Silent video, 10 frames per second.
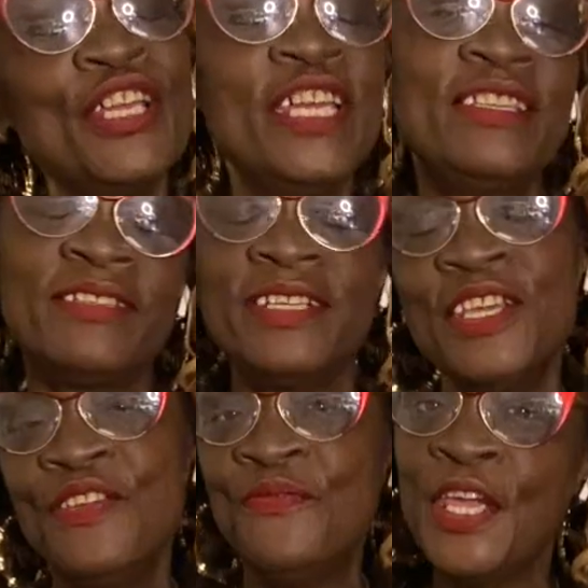Eats
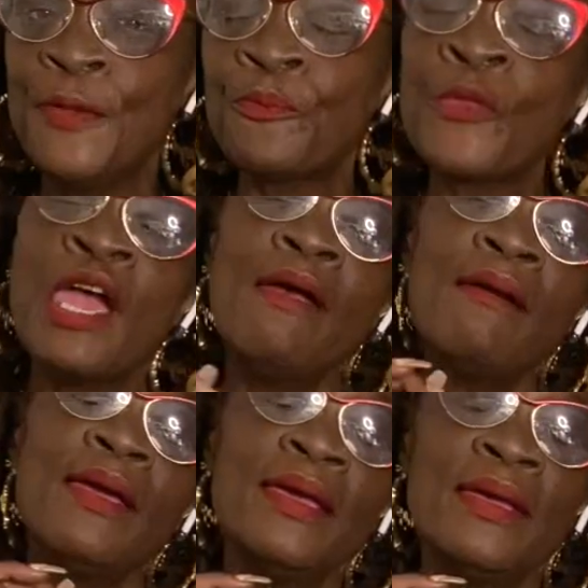T V.
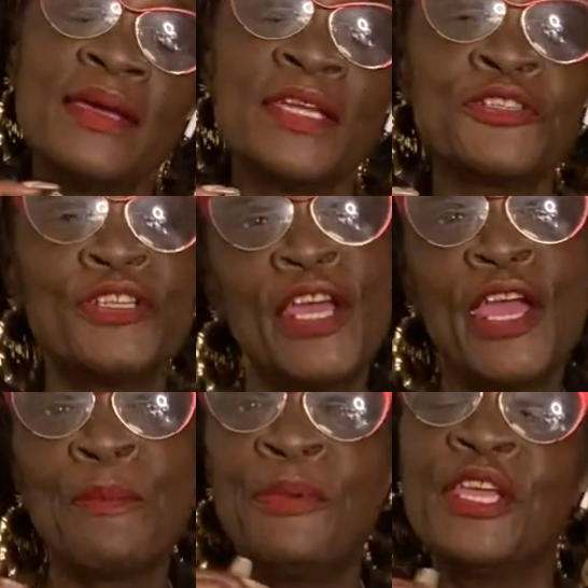
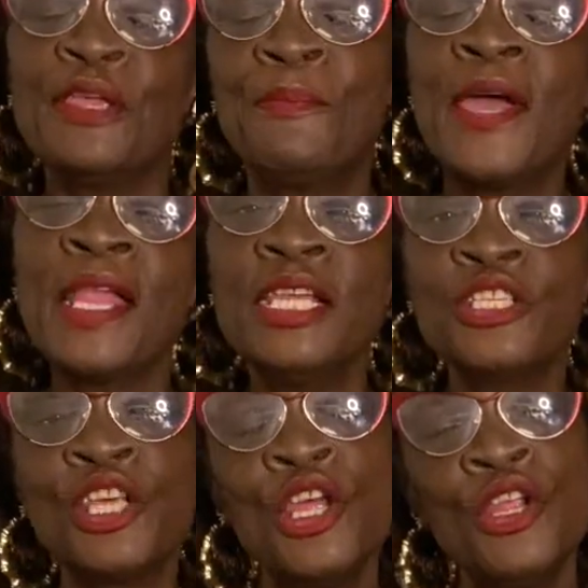Hashtag PickiePalate.
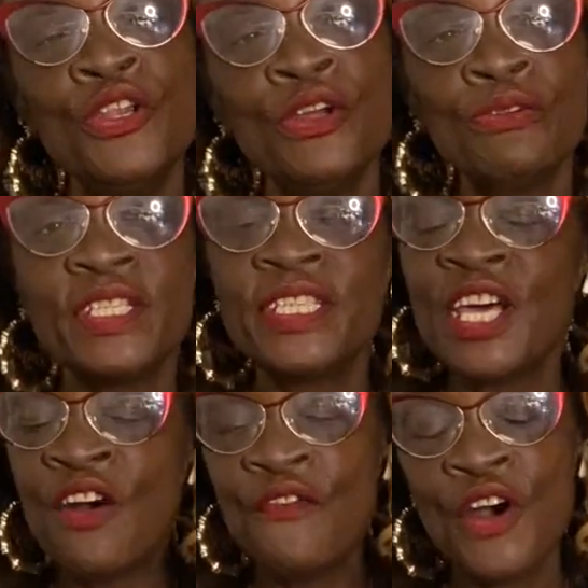Note to
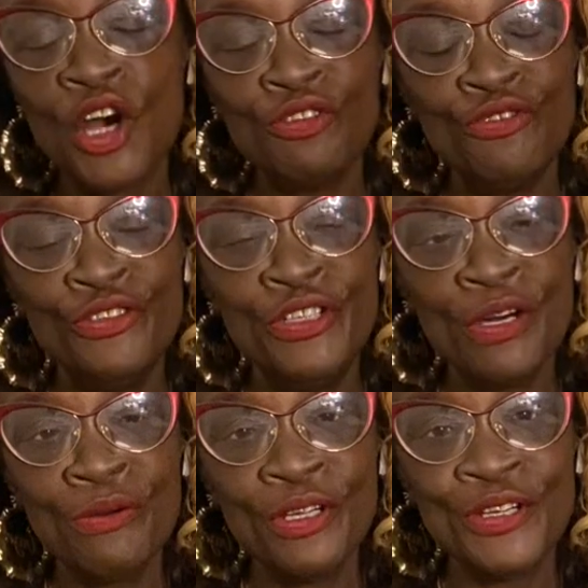self,
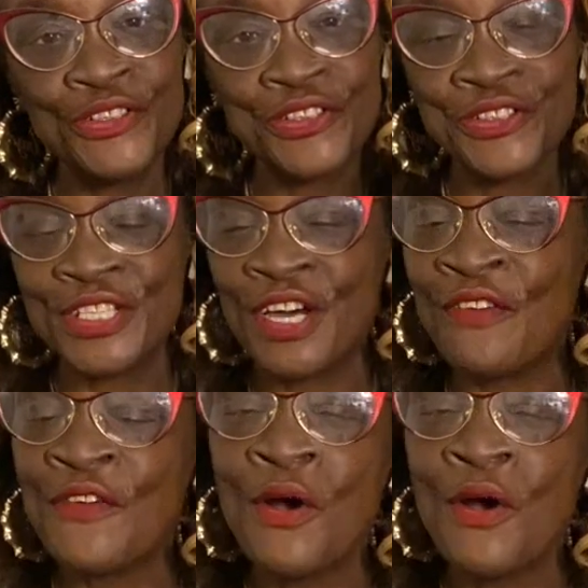don't hurt yourself.